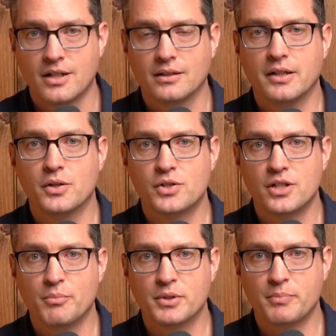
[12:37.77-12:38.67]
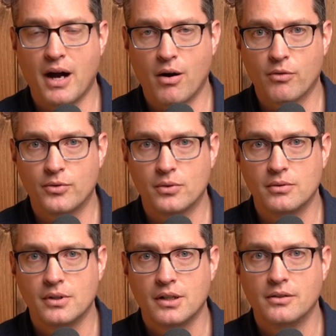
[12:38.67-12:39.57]
Leadership is powerful.
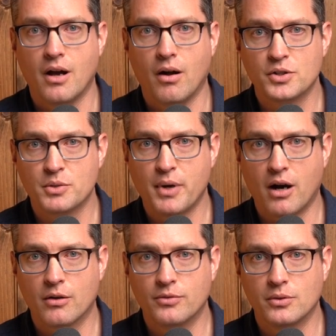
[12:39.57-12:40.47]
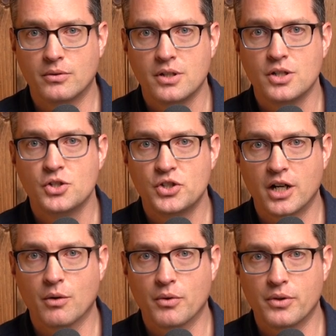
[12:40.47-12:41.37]
Knowledge is powerful.
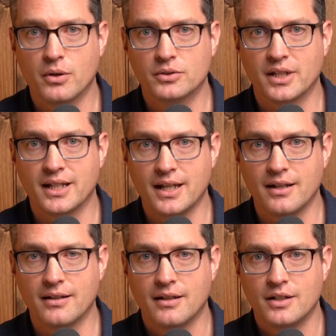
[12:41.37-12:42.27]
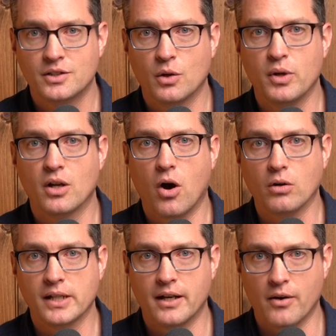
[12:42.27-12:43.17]
Share it with those that need it so that we can
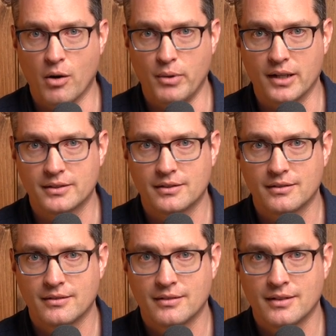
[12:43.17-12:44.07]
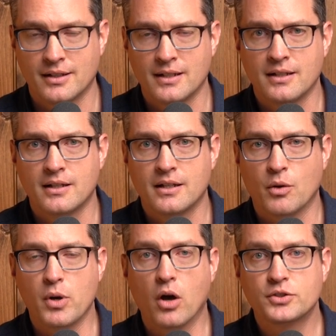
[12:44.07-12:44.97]
all lead at our best.
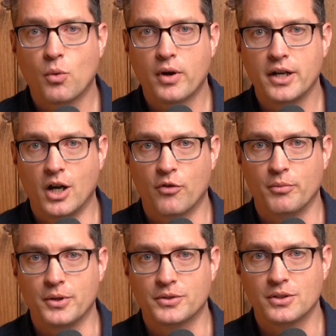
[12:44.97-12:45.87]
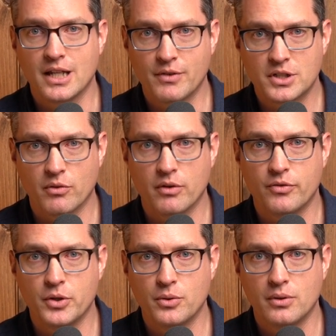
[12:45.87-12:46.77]
We also want to hear from you, so leave us a
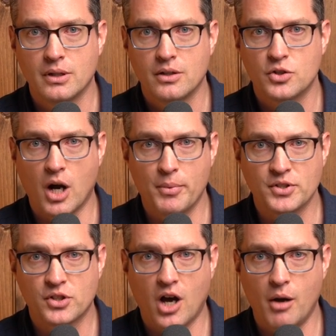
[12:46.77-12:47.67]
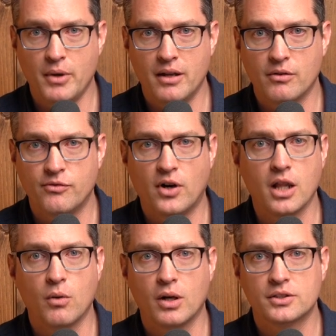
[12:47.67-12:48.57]
review, drop us a comment,
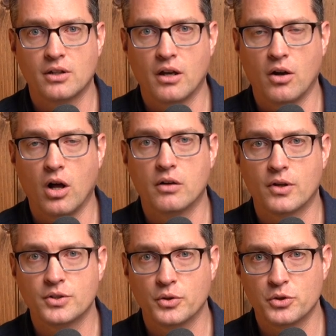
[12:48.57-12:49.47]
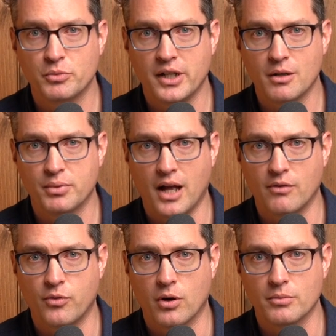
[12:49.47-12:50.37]
follow us on all of our social media
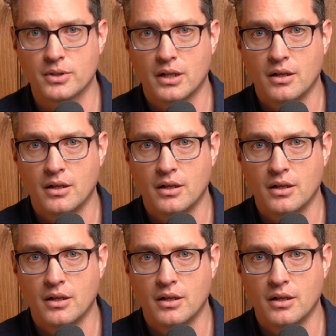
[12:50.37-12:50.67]
platforms.